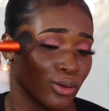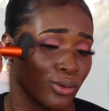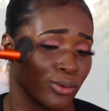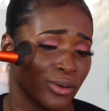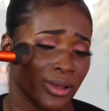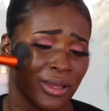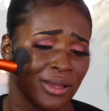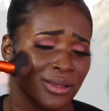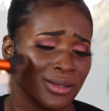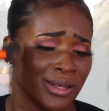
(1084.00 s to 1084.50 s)

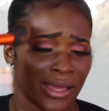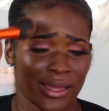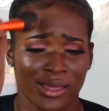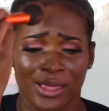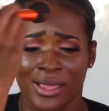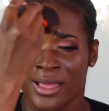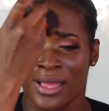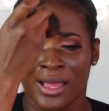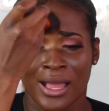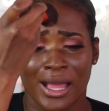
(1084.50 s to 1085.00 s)
Okay? Like,
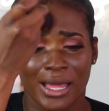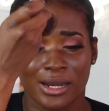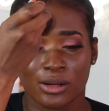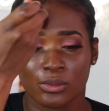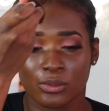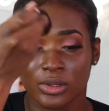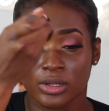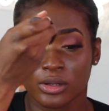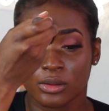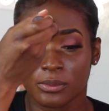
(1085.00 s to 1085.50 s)
I don't
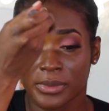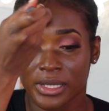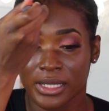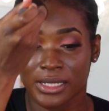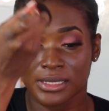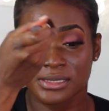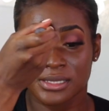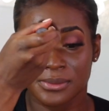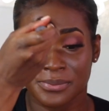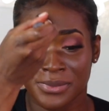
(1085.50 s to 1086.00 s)
want no
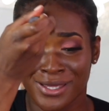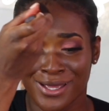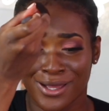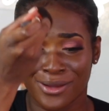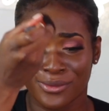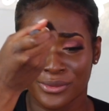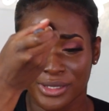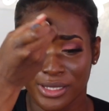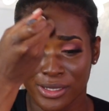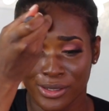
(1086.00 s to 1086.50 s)
man to be
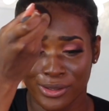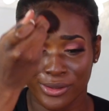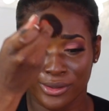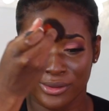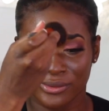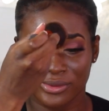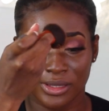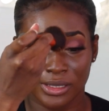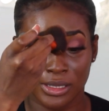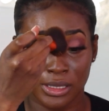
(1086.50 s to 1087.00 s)
out
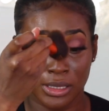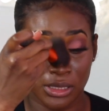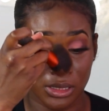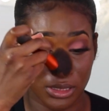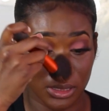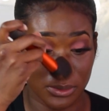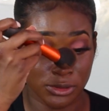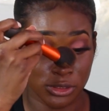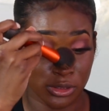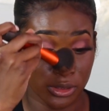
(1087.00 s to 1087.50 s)
here thinking he
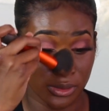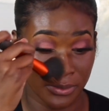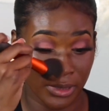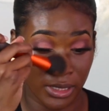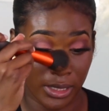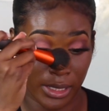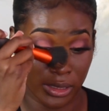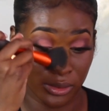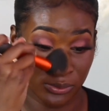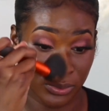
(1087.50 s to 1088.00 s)
could treat
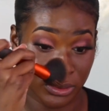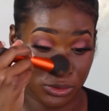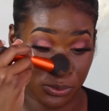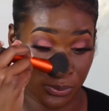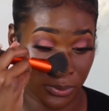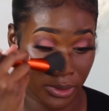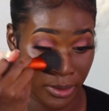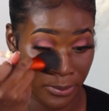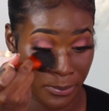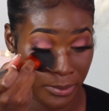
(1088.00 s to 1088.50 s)
me any which
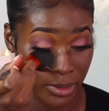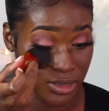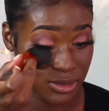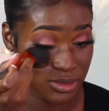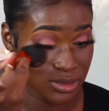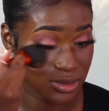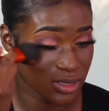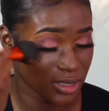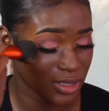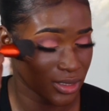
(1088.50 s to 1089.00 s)
way
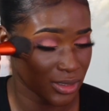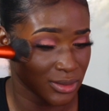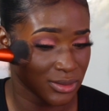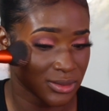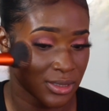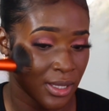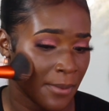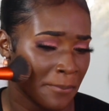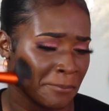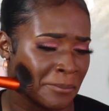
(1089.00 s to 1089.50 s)
because he's
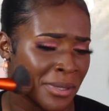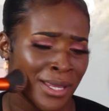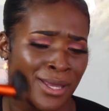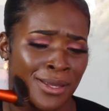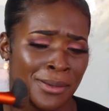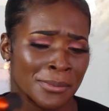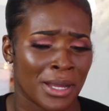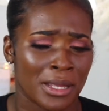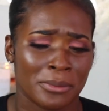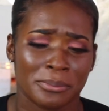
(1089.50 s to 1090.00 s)

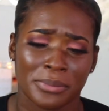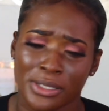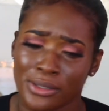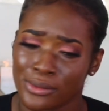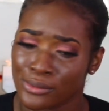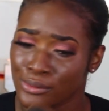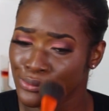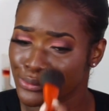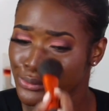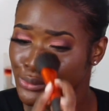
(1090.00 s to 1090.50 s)
paying my
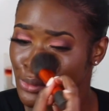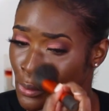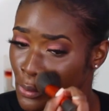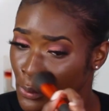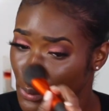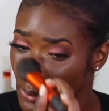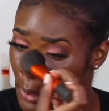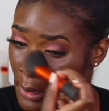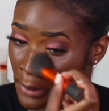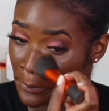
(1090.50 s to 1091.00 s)
bills
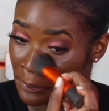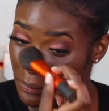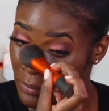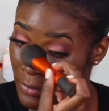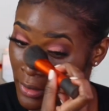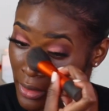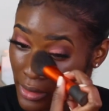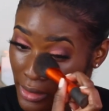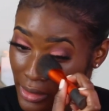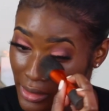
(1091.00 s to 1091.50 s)
or
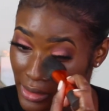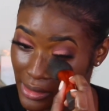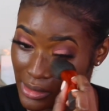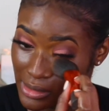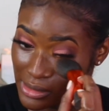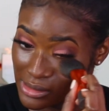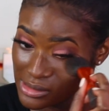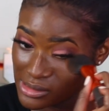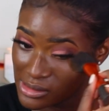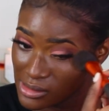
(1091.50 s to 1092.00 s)

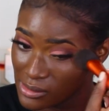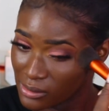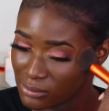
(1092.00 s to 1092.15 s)
he's,